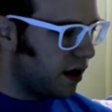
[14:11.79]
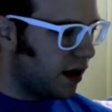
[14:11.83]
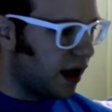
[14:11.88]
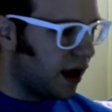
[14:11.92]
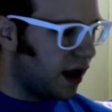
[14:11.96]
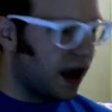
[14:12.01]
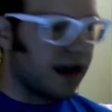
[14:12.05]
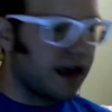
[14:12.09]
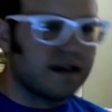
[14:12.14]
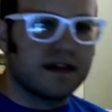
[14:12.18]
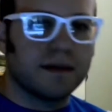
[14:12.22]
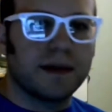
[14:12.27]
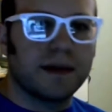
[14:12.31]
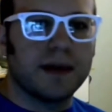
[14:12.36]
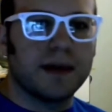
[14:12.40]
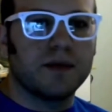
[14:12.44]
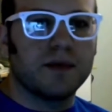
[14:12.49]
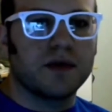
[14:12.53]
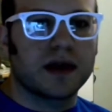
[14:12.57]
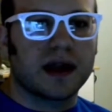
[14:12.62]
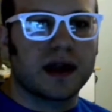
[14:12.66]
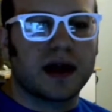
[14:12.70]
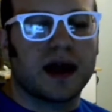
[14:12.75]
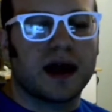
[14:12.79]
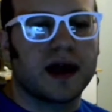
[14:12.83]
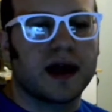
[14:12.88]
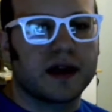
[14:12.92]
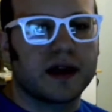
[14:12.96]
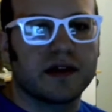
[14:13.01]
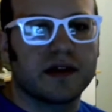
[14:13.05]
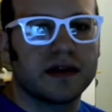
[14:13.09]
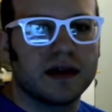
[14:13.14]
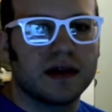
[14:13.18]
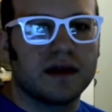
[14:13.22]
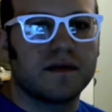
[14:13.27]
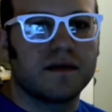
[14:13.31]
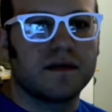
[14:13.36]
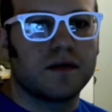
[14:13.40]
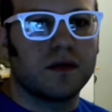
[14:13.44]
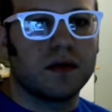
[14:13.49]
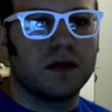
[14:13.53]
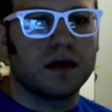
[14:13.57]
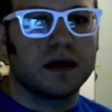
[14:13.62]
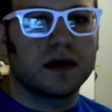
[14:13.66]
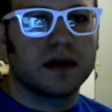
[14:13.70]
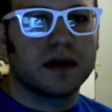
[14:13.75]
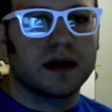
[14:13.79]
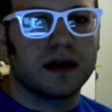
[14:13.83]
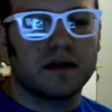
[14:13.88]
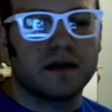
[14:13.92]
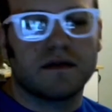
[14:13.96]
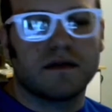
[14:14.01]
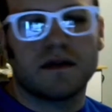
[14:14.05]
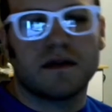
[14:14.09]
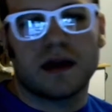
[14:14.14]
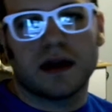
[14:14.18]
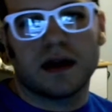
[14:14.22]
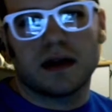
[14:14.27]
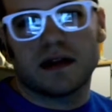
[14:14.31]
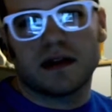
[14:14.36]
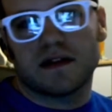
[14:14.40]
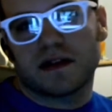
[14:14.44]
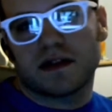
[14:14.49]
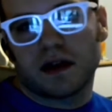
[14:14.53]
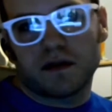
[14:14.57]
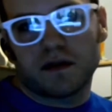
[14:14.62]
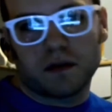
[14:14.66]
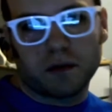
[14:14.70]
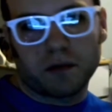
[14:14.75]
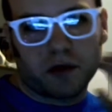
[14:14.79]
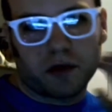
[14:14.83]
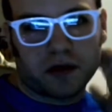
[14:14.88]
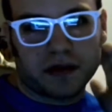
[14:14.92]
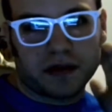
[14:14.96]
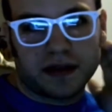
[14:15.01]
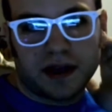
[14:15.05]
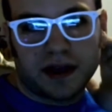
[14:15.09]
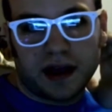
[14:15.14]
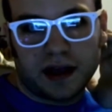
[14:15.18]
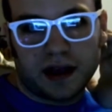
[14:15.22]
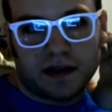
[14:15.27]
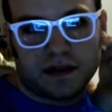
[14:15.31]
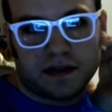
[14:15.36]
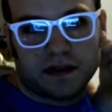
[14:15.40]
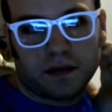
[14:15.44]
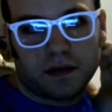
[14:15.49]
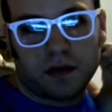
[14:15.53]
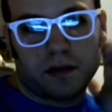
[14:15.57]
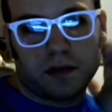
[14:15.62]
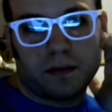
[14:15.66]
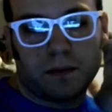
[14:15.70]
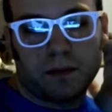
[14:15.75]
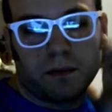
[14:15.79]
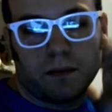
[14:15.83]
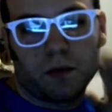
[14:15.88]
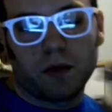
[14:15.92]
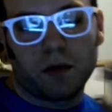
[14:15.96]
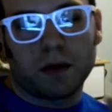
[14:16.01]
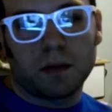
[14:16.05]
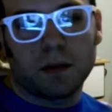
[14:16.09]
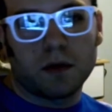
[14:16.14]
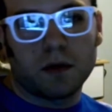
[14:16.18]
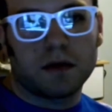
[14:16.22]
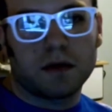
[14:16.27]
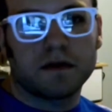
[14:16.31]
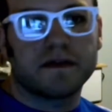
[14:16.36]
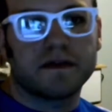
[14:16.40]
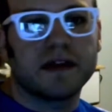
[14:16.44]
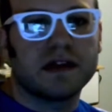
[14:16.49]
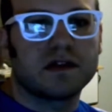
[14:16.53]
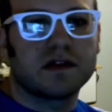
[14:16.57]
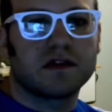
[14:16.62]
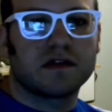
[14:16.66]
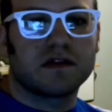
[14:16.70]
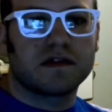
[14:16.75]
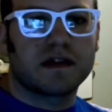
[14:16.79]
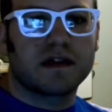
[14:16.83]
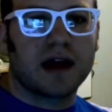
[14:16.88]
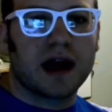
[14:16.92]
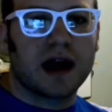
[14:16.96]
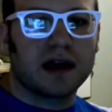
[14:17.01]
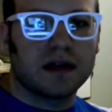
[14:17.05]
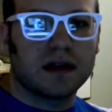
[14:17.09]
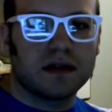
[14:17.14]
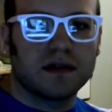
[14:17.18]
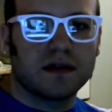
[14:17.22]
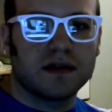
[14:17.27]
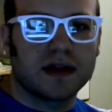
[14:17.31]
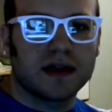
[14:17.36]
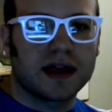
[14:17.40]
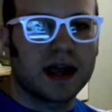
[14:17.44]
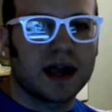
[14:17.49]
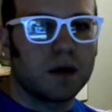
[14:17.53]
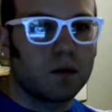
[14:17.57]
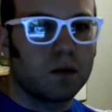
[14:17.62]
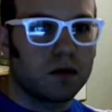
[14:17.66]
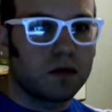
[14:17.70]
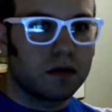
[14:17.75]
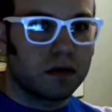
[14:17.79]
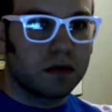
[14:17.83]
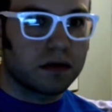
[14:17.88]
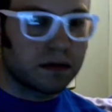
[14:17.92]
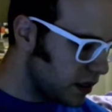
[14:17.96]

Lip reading: As the people get higher in level and discover more things, there are more and more features added to the game world,